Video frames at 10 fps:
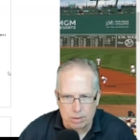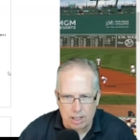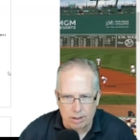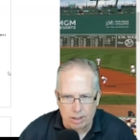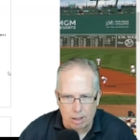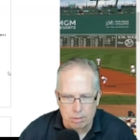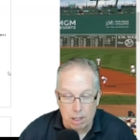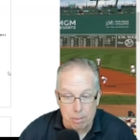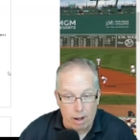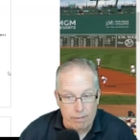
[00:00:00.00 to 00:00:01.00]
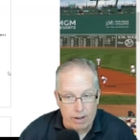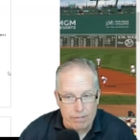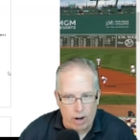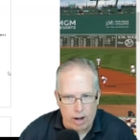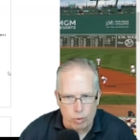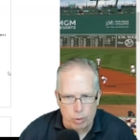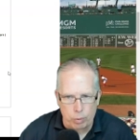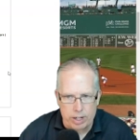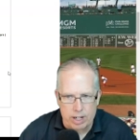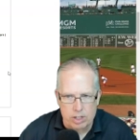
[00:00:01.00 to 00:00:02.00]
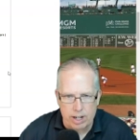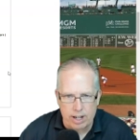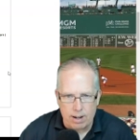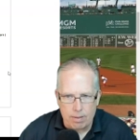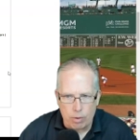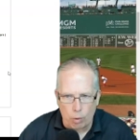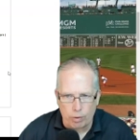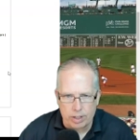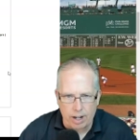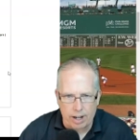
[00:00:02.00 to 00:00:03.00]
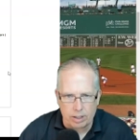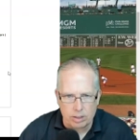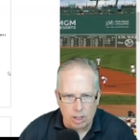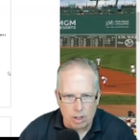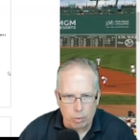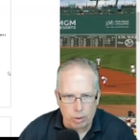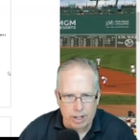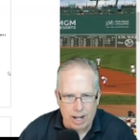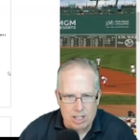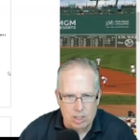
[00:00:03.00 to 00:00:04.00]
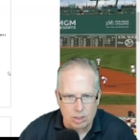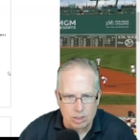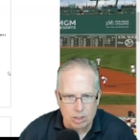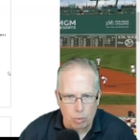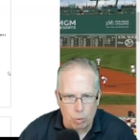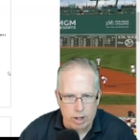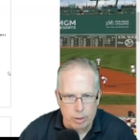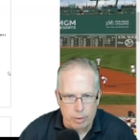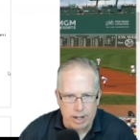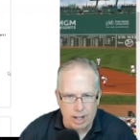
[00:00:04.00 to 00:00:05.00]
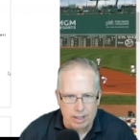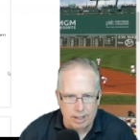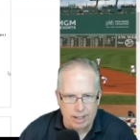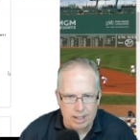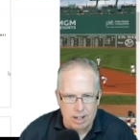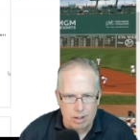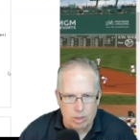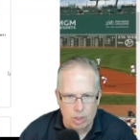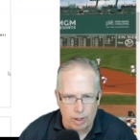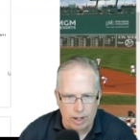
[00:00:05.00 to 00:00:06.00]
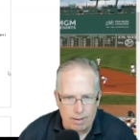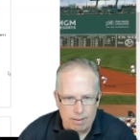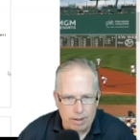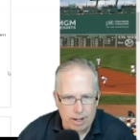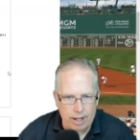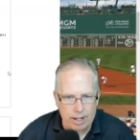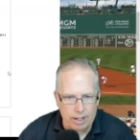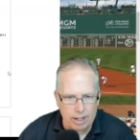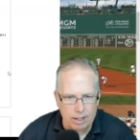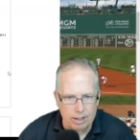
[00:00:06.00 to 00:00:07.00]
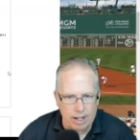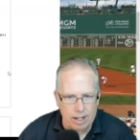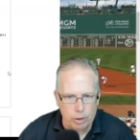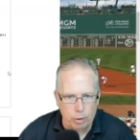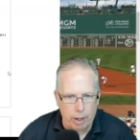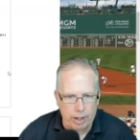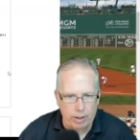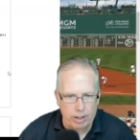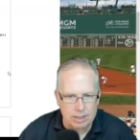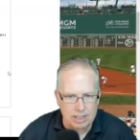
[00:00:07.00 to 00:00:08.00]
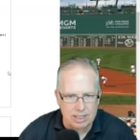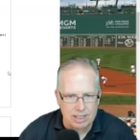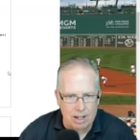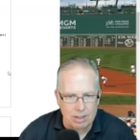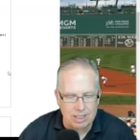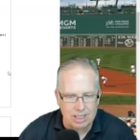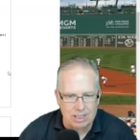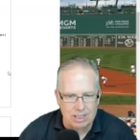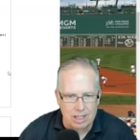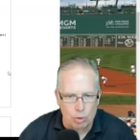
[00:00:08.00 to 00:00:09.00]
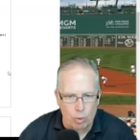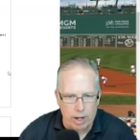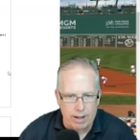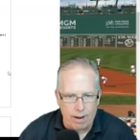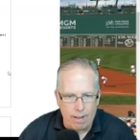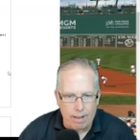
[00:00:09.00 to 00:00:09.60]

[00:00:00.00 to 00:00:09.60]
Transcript: Now, the Cubs coming off a 5 1 win yesterday over the Tigers, where the Nationals won 3 0 in Arizona. And uh, looking at their record on the season now, 16 and 20.